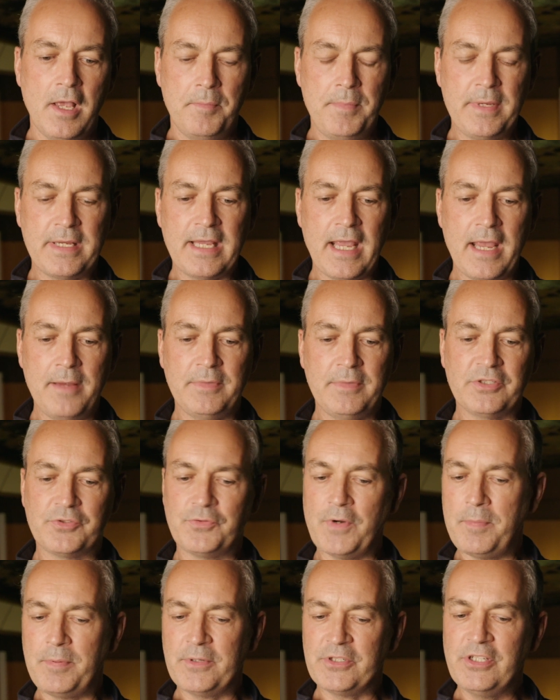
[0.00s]
became this
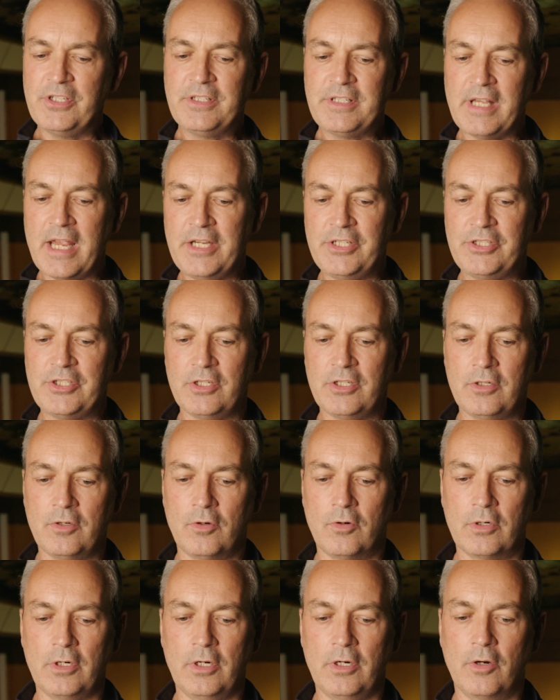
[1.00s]
representation
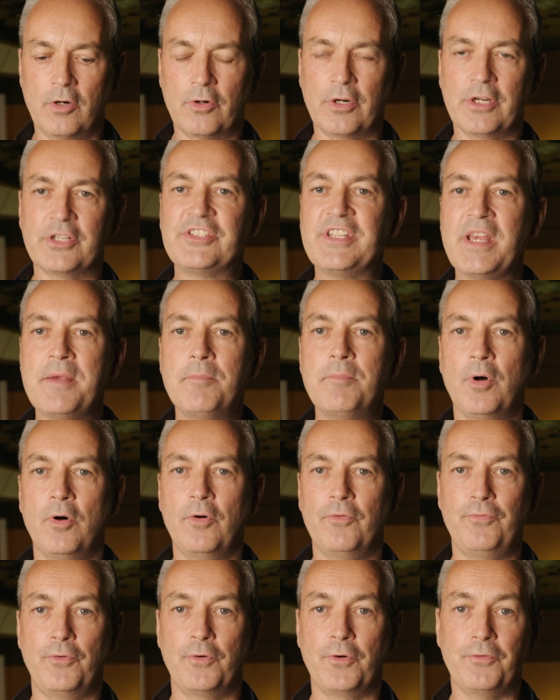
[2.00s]
or a
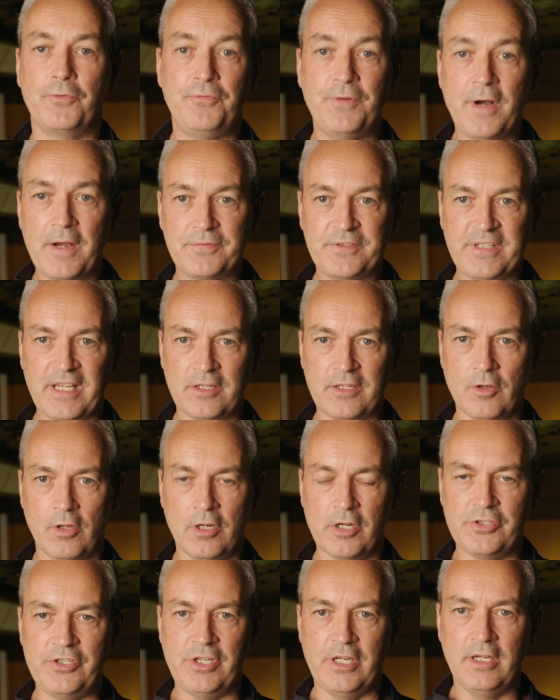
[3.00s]
symbol for VAF
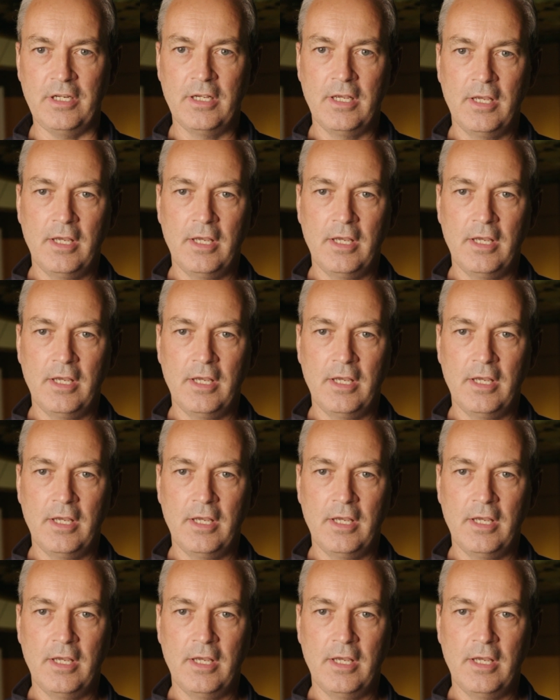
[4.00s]
technology.